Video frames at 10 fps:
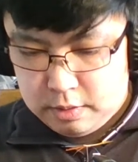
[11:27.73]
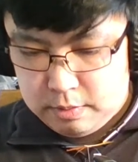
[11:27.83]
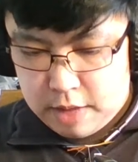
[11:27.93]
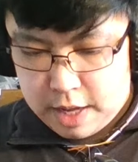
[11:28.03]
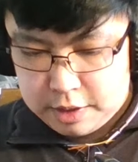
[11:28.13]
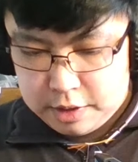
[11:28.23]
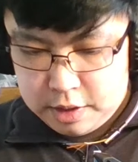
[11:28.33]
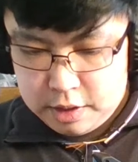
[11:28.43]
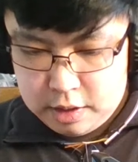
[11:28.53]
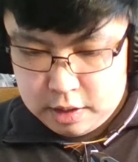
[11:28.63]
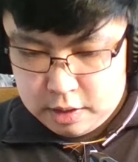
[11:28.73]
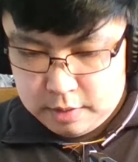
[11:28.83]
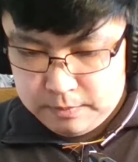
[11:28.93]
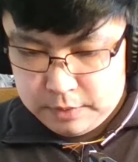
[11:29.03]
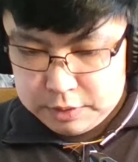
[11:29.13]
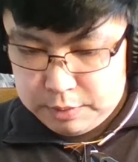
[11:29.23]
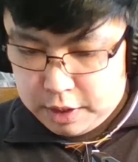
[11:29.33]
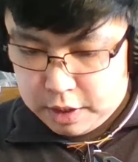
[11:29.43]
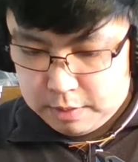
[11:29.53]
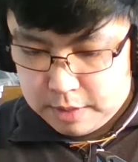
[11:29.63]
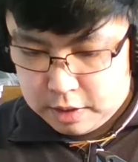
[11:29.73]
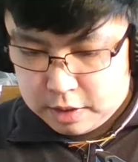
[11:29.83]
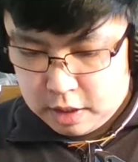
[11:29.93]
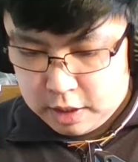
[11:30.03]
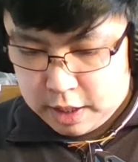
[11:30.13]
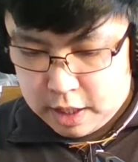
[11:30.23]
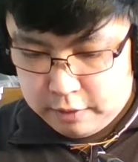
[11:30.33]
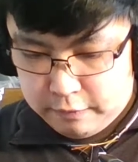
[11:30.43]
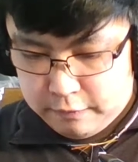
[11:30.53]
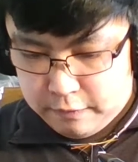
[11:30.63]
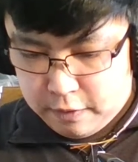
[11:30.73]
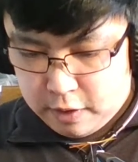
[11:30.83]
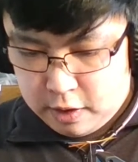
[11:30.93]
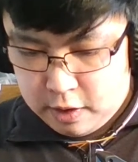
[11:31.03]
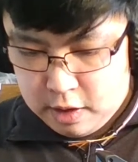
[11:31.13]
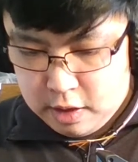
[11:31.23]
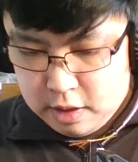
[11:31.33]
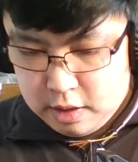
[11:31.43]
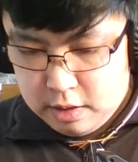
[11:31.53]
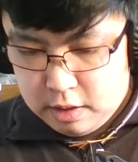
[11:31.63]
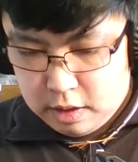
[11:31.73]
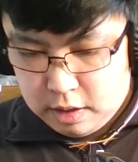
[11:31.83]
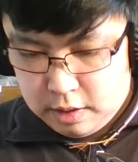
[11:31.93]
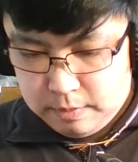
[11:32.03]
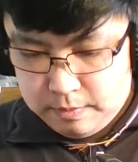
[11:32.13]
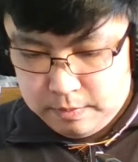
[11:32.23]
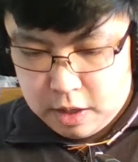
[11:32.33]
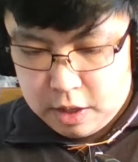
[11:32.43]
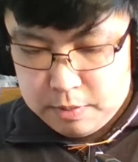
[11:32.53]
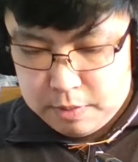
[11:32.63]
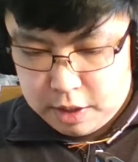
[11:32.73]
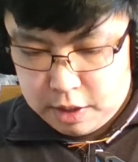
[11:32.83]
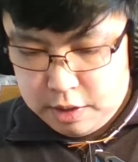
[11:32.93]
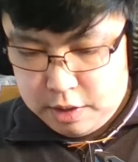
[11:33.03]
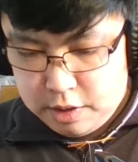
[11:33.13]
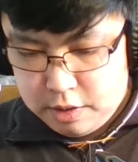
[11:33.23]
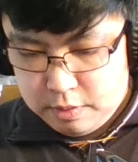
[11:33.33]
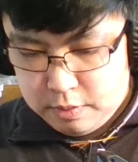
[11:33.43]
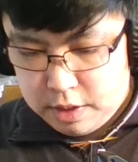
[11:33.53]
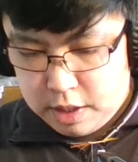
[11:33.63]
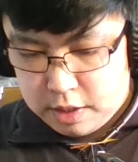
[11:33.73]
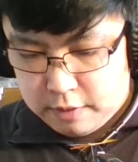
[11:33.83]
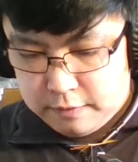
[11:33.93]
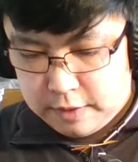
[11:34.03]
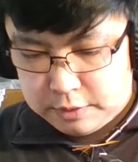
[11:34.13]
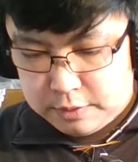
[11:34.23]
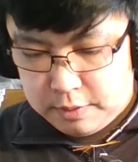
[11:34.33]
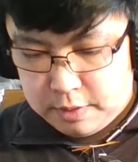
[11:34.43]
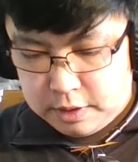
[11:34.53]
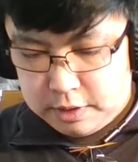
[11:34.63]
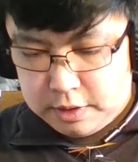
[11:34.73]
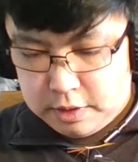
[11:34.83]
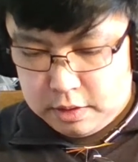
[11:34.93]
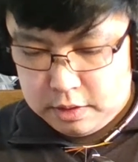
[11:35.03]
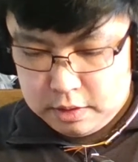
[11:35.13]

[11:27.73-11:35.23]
Blacker is pretty good about calling out for unbarred wood duck if that's what he wants,